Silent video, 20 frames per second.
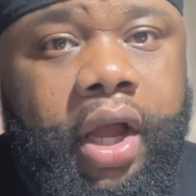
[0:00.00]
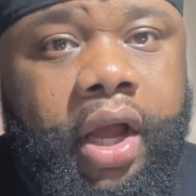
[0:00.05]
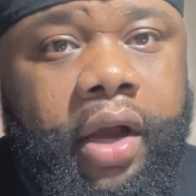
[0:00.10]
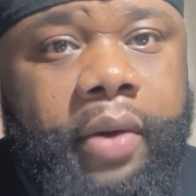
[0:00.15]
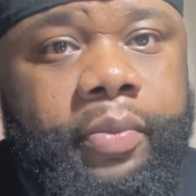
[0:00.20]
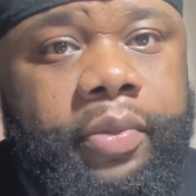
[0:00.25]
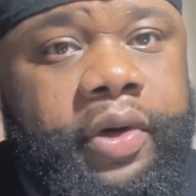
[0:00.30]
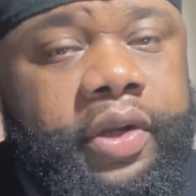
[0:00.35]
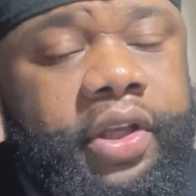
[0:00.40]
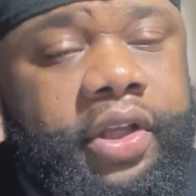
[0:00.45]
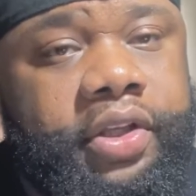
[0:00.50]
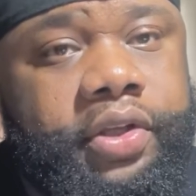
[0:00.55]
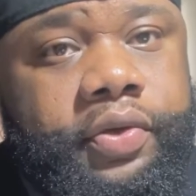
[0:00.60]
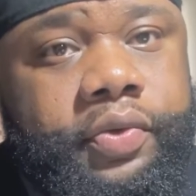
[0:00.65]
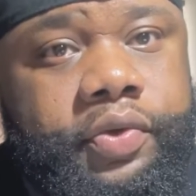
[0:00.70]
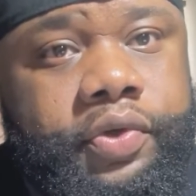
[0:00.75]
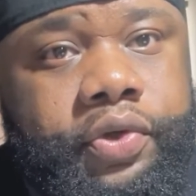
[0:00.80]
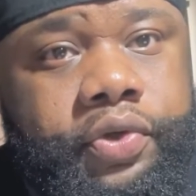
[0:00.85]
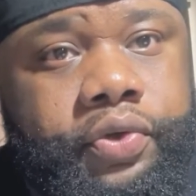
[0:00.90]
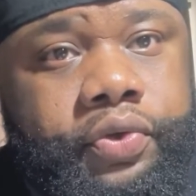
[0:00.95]
bringing you
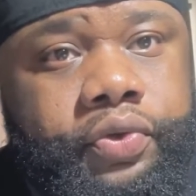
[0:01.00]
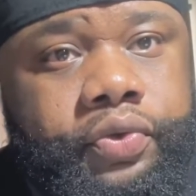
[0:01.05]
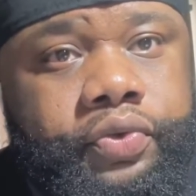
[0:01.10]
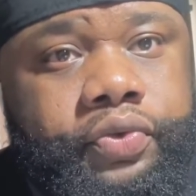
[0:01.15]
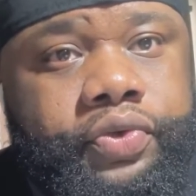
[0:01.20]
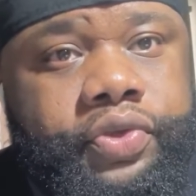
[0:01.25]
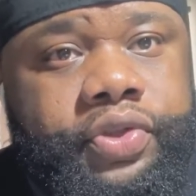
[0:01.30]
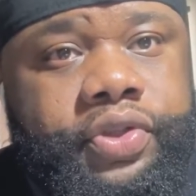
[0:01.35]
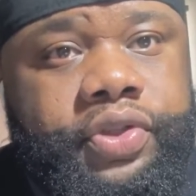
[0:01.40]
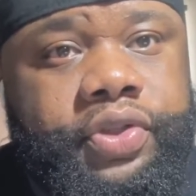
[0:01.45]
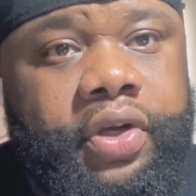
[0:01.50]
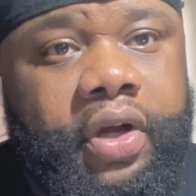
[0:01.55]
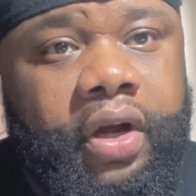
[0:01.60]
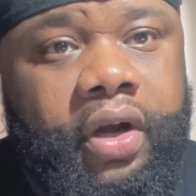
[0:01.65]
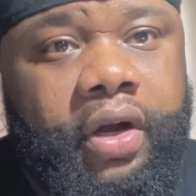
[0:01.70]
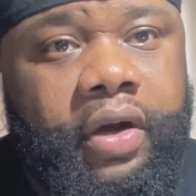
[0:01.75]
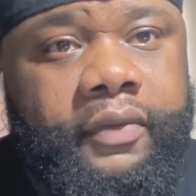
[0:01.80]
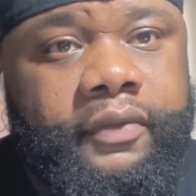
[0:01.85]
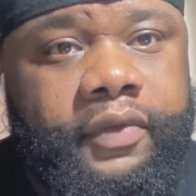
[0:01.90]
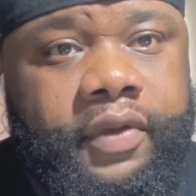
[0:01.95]
news
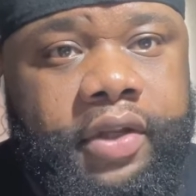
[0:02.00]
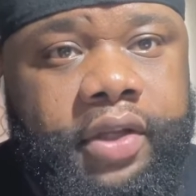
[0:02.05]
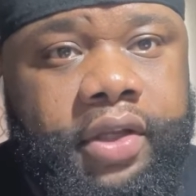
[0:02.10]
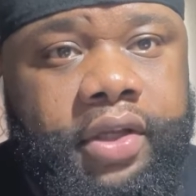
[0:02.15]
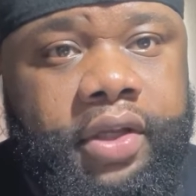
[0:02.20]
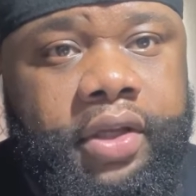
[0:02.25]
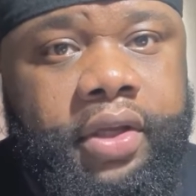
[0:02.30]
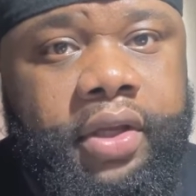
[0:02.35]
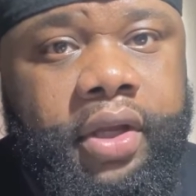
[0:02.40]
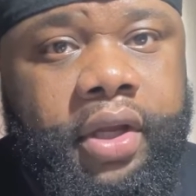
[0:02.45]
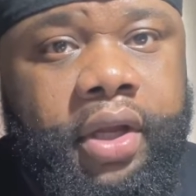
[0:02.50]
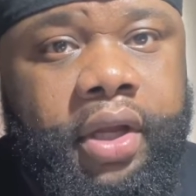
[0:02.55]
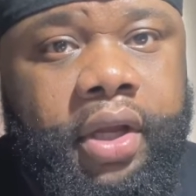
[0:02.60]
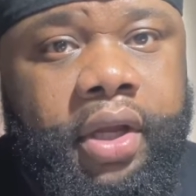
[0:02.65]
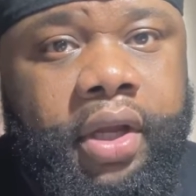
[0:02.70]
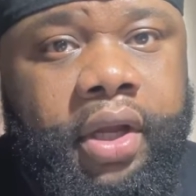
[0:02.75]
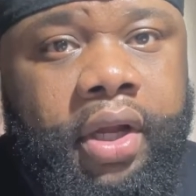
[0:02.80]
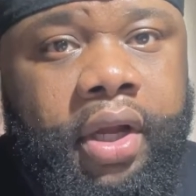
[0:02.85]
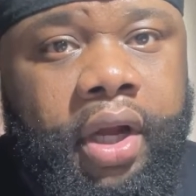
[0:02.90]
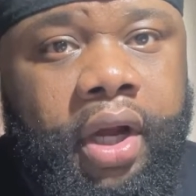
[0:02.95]
of the
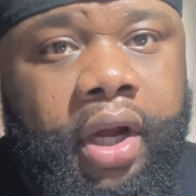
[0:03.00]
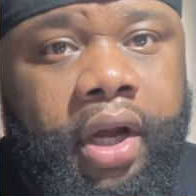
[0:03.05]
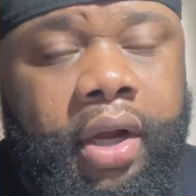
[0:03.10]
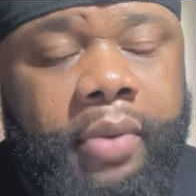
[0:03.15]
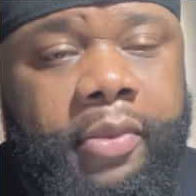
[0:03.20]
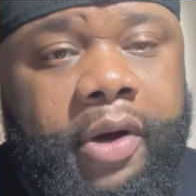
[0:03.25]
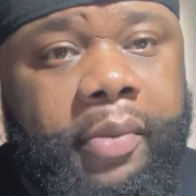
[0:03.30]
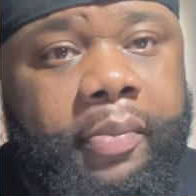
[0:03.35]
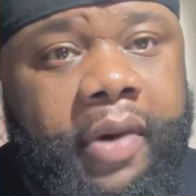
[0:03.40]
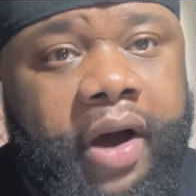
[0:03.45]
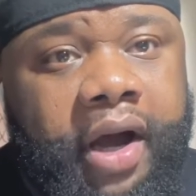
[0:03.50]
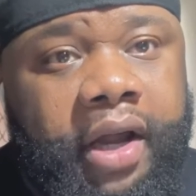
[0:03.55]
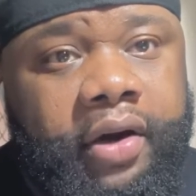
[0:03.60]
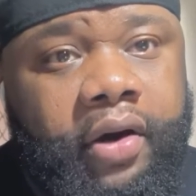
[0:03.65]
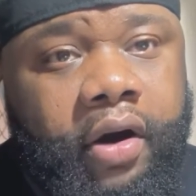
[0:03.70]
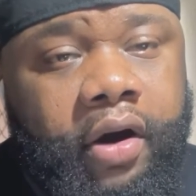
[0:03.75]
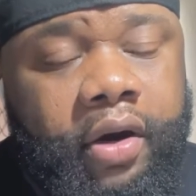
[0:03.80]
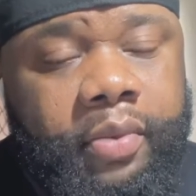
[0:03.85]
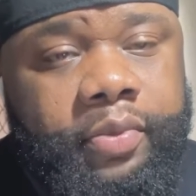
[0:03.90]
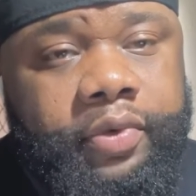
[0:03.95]
Ahmaud
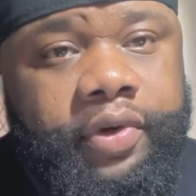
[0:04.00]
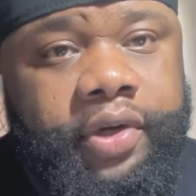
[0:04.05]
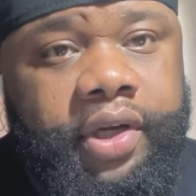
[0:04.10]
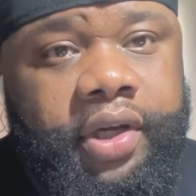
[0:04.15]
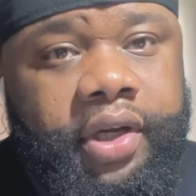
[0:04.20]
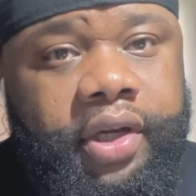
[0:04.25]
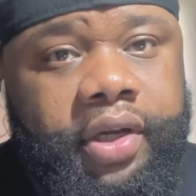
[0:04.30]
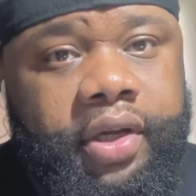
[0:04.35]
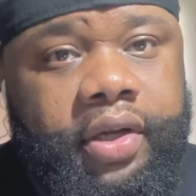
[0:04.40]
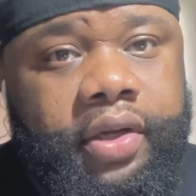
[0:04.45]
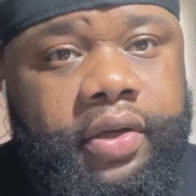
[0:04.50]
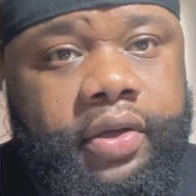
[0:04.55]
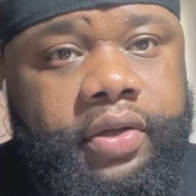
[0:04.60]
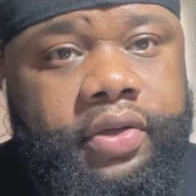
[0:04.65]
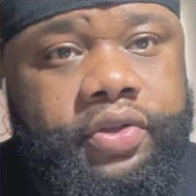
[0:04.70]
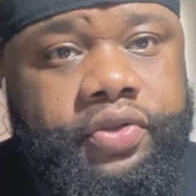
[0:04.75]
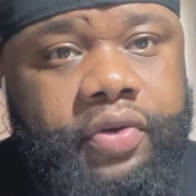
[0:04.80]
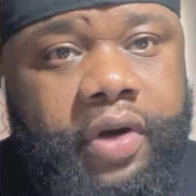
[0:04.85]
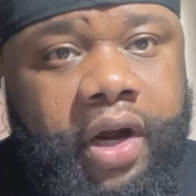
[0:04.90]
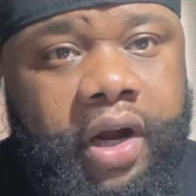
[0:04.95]
Arbery
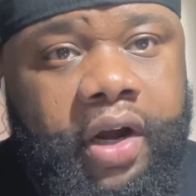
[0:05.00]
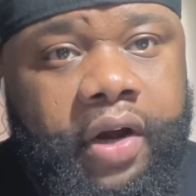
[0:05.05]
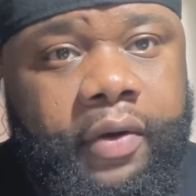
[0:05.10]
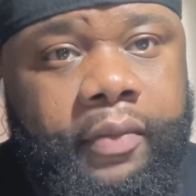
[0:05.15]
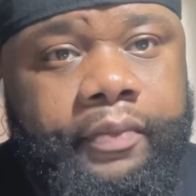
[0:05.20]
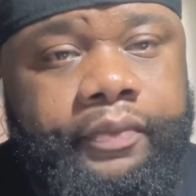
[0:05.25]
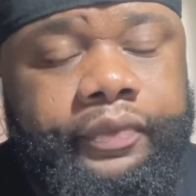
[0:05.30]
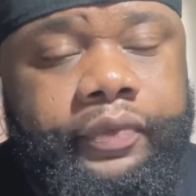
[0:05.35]
trial.